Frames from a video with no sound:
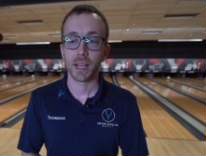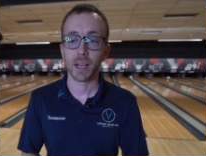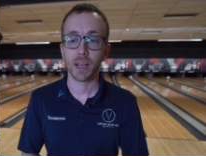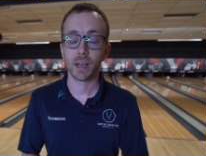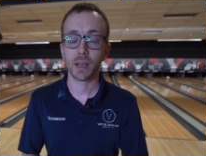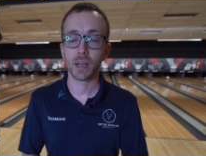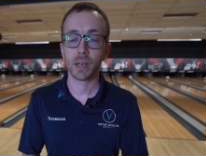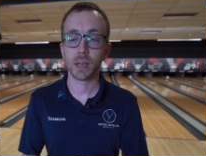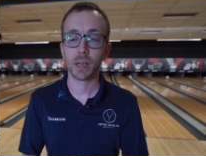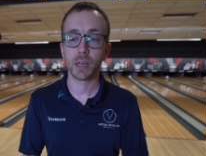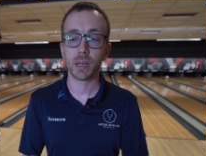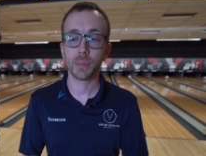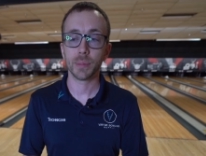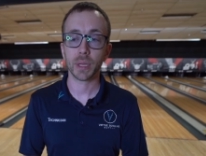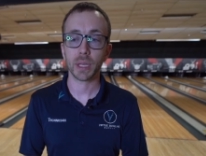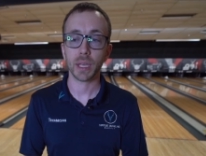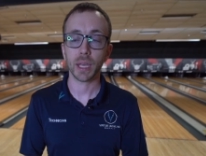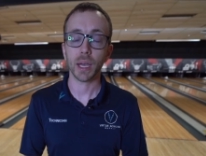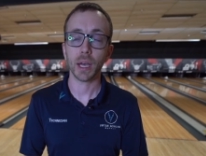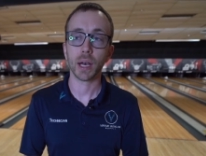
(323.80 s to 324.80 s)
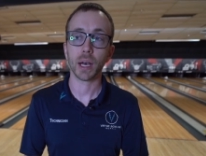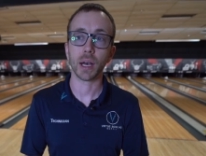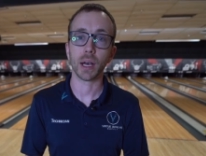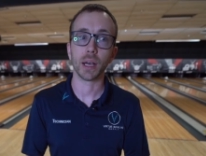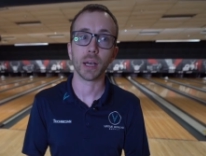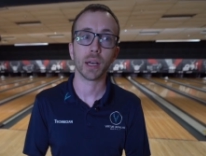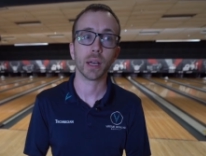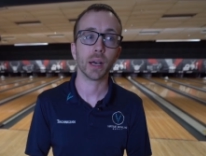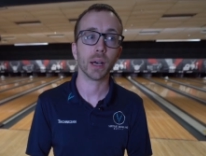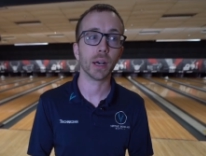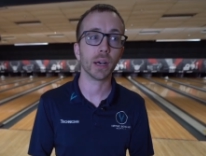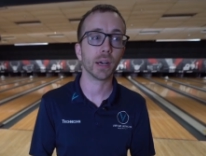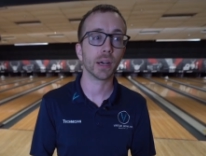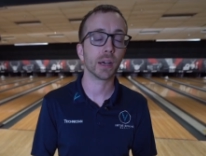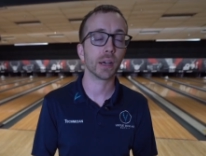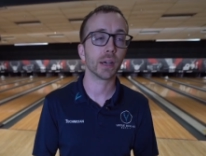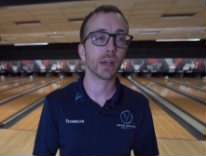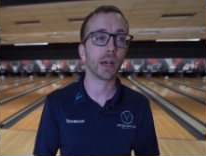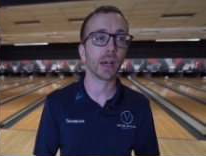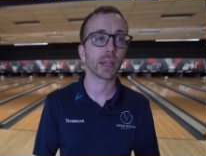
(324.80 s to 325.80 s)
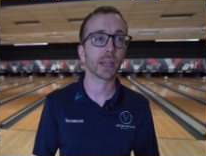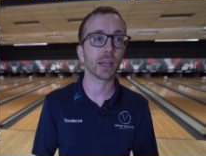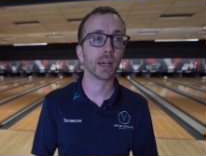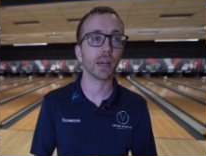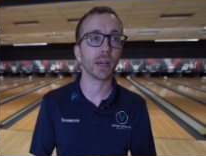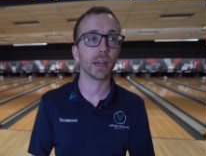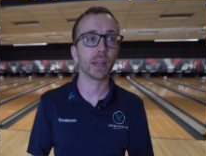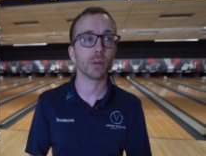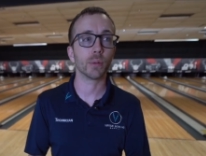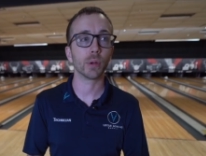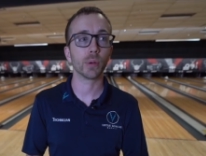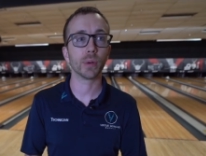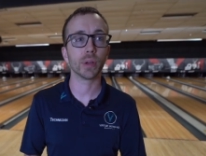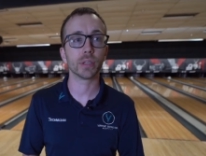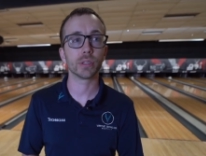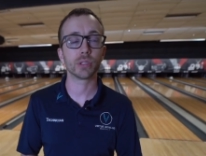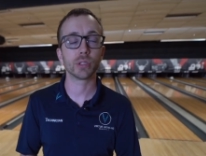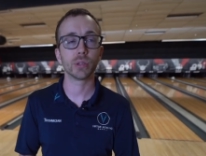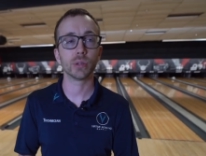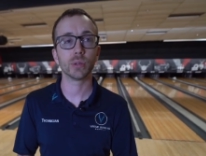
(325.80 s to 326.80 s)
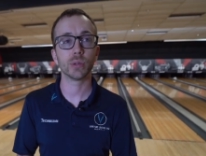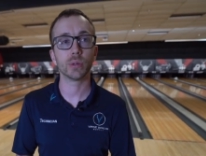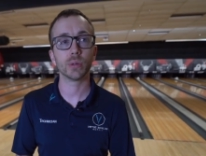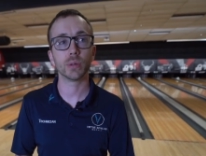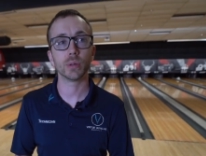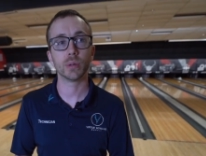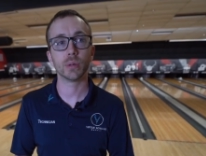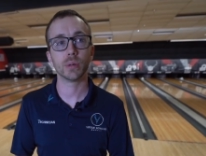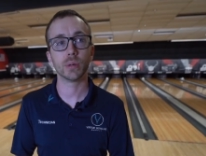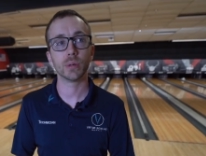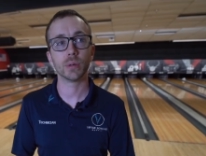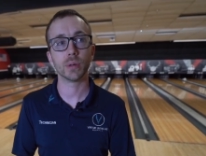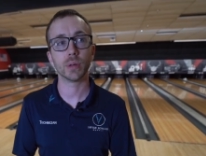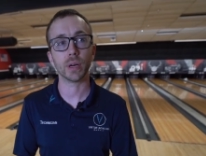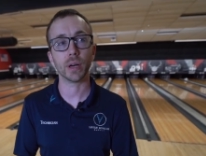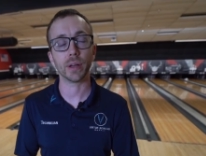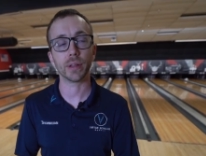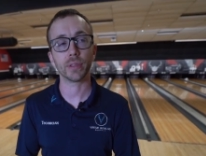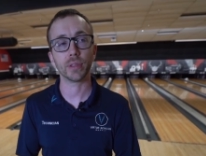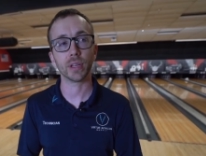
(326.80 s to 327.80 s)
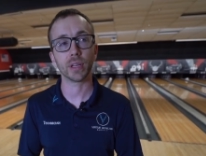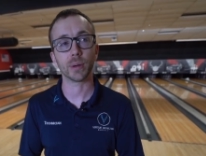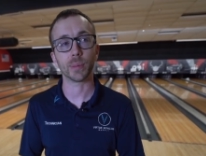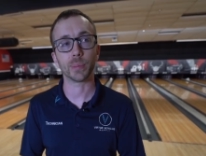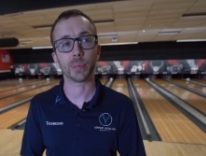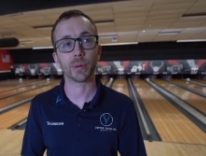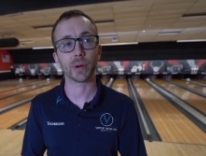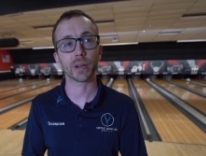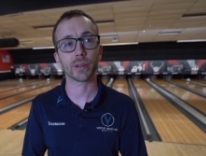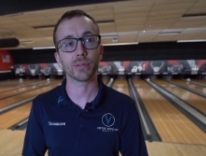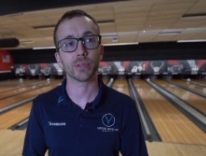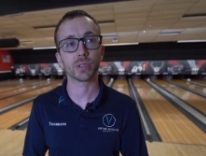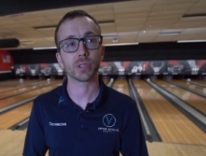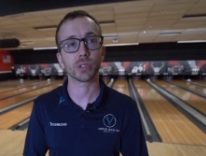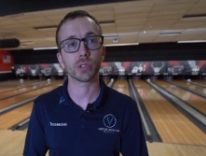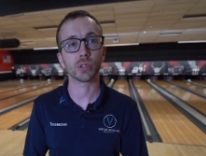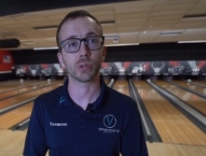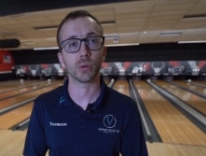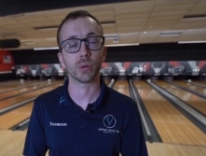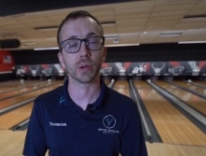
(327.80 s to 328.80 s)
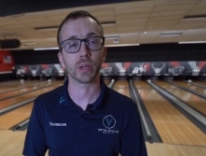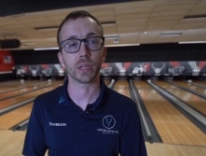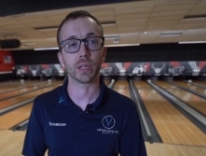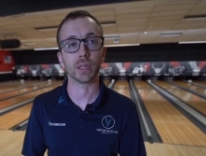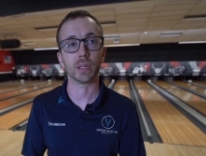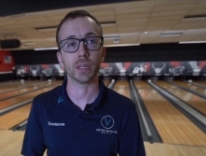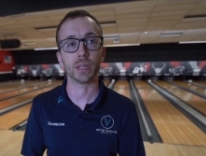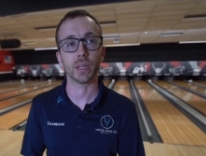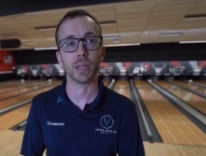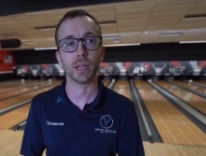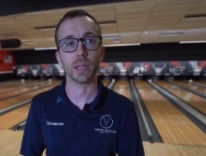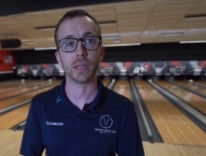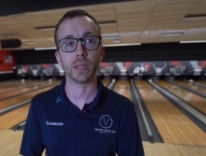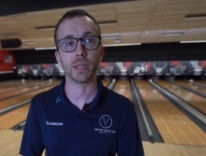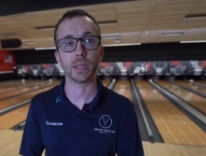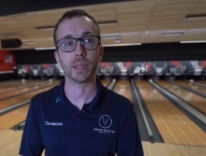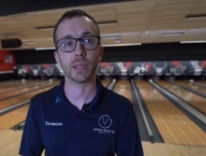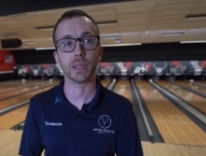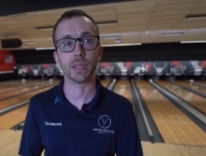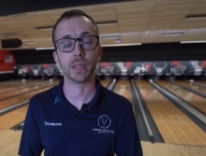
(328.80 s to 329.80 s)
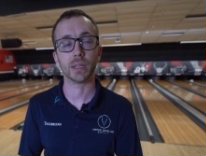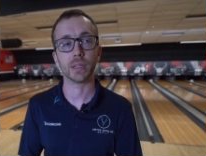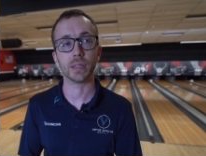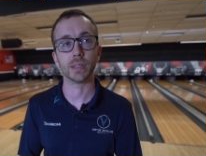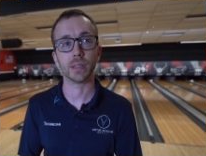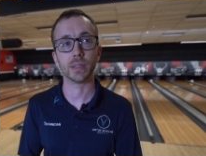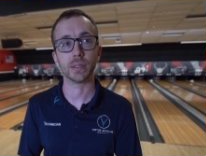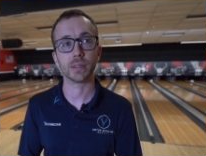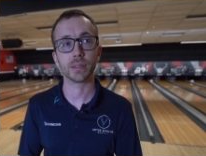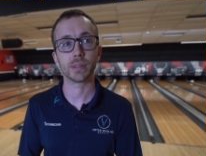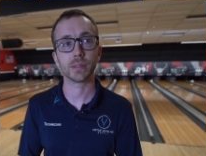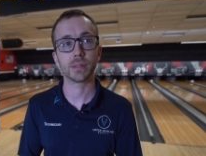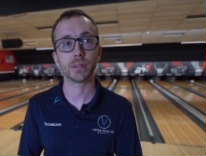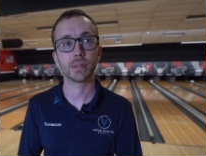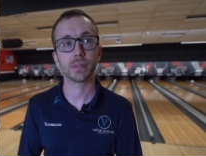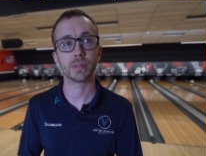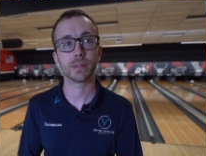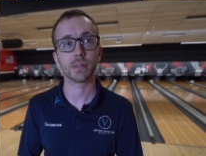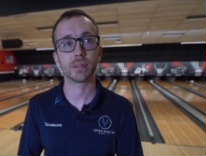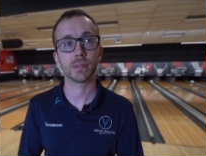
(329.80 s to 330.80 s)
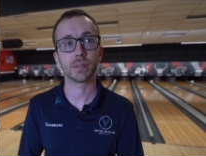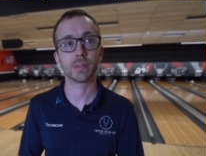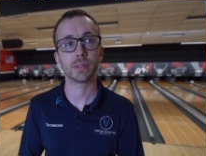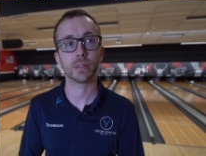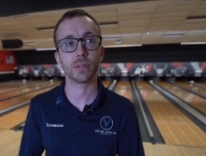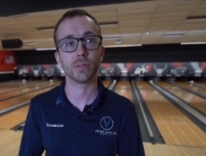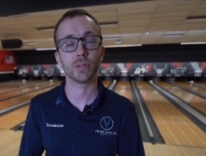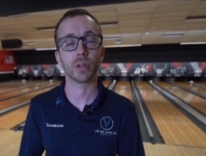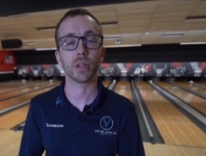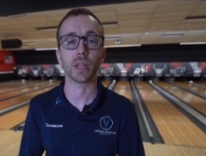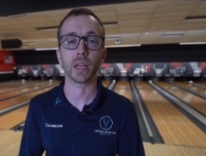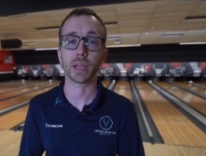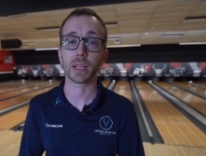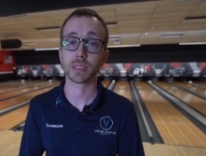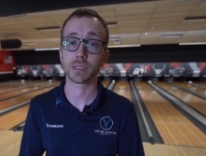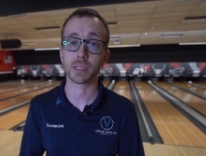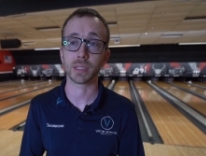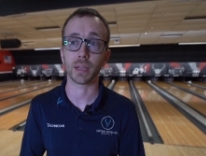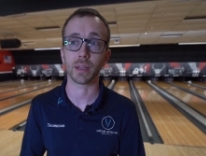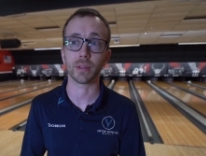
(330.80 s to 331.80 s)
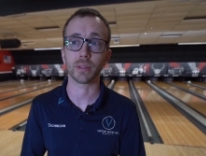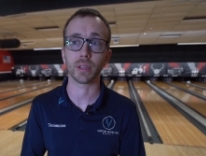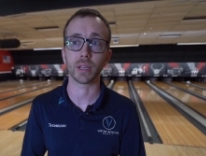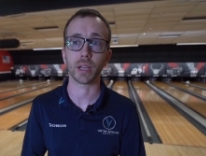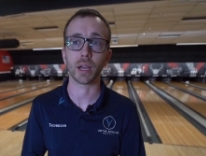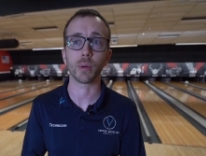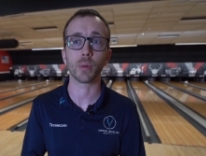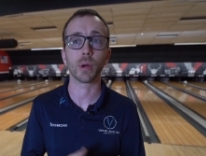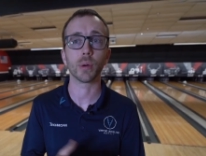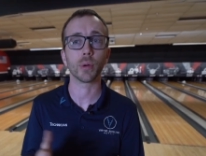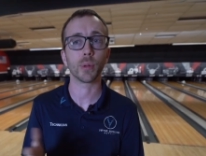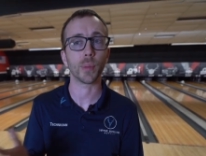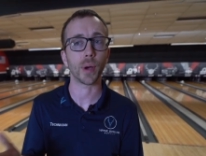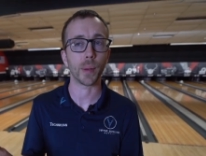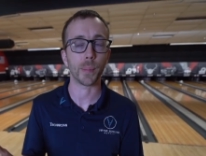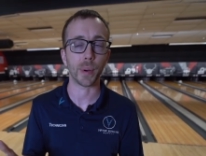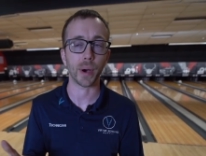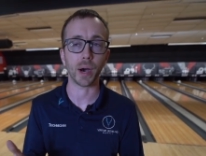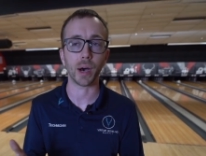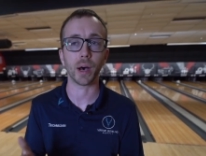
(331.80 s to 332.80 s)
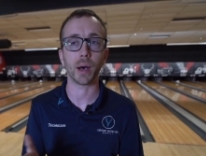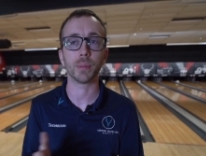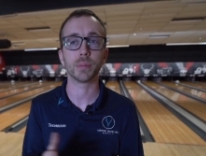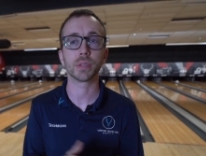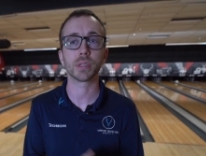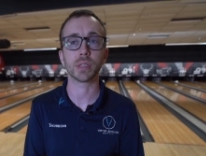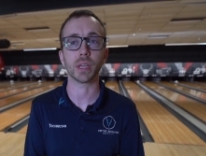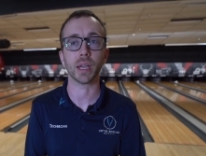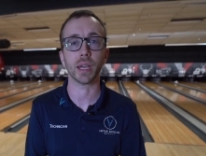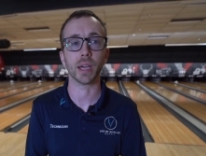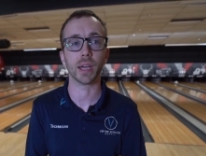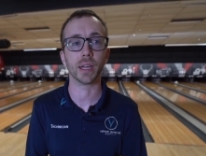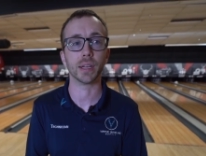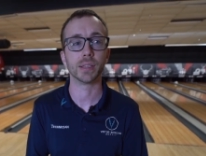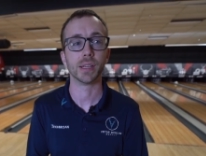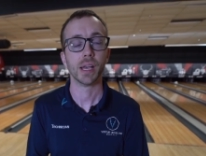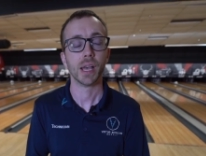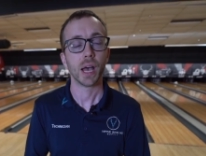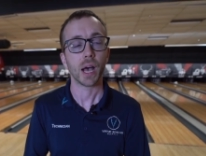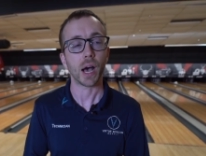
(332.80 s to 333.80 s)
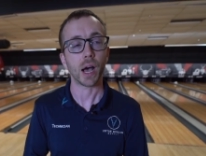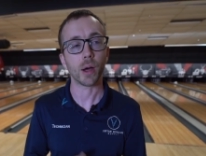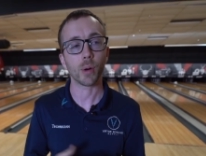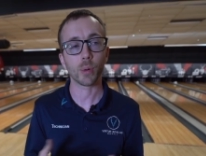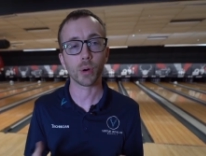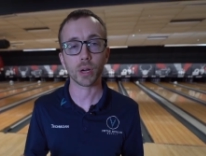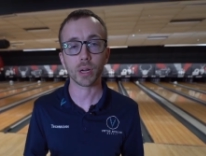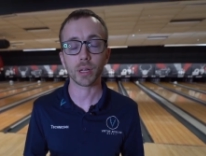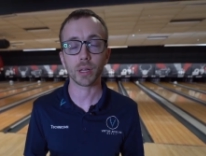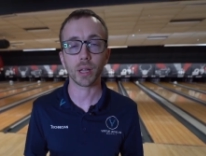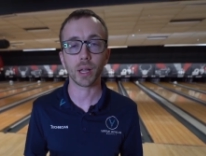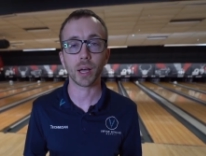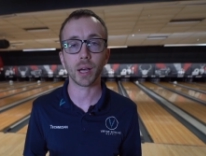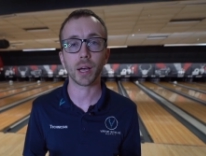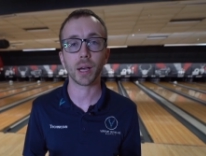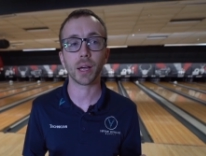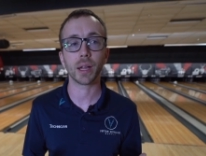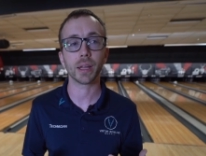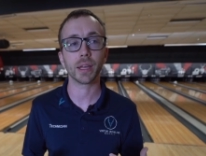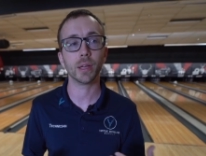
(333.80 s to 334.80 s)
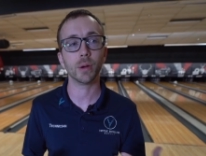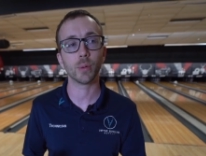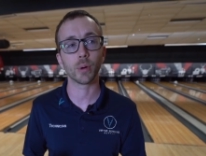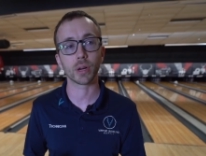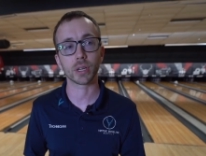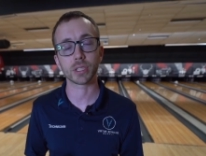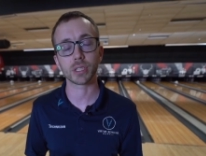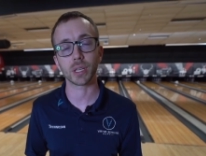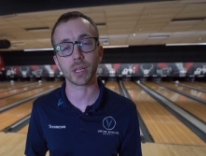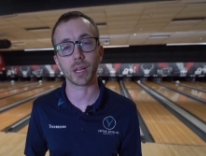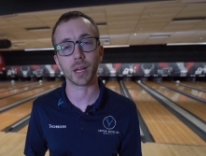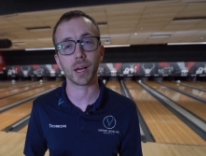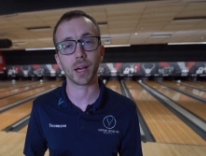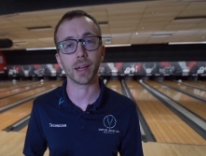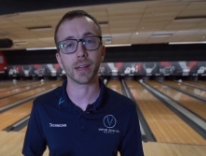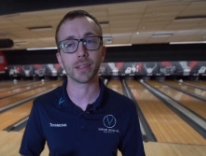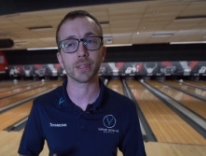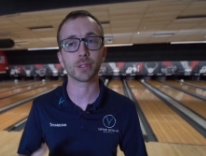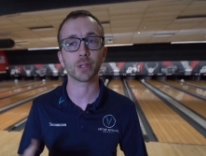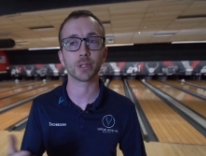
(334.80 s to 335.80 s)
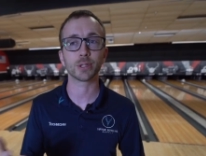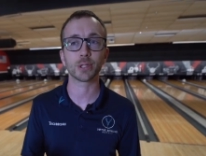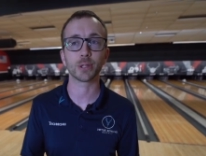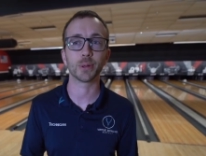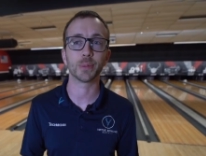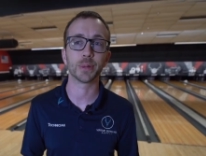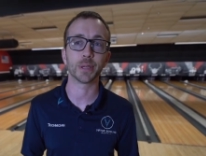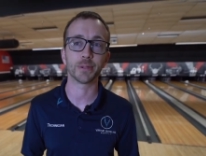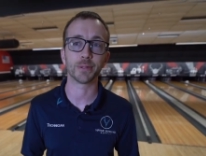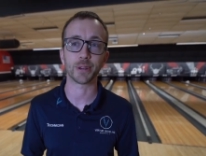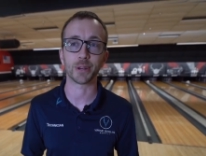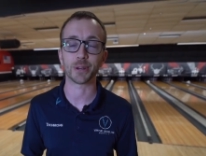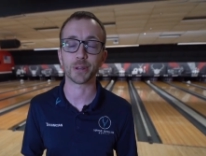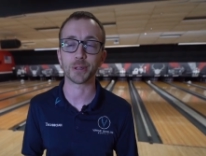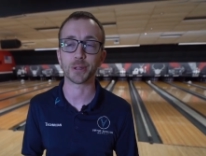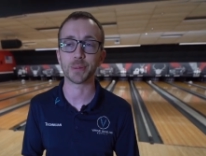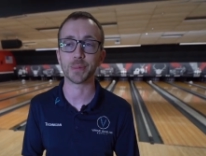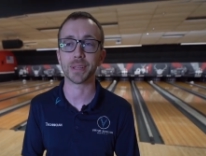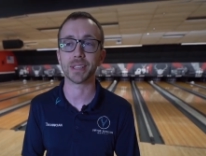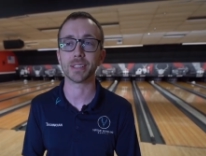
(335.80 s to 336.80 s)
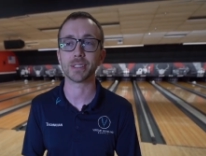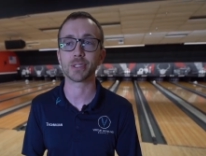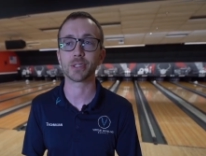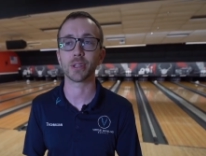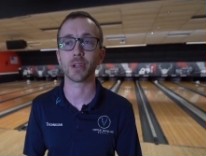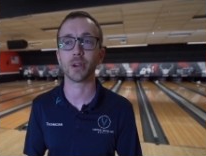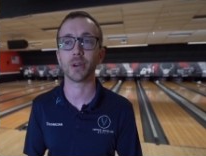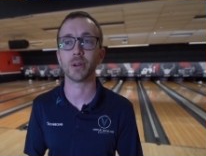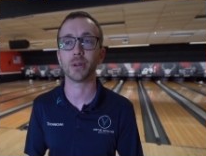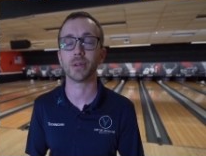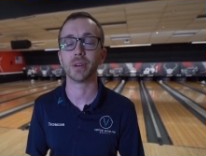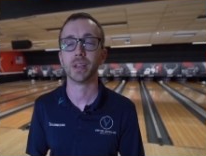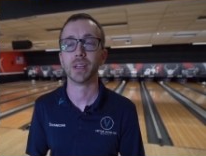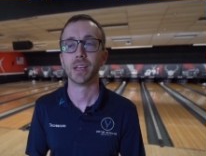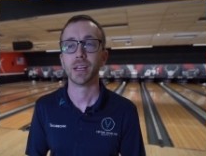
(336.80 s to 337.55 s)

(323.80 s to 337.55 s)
Um, yeah, uh, I got, we went to, I think, a breakfast joint in Silver Legacy, I think. I went with my pops, and I work a lot, he works a lot, he's also a bit of a hermit, so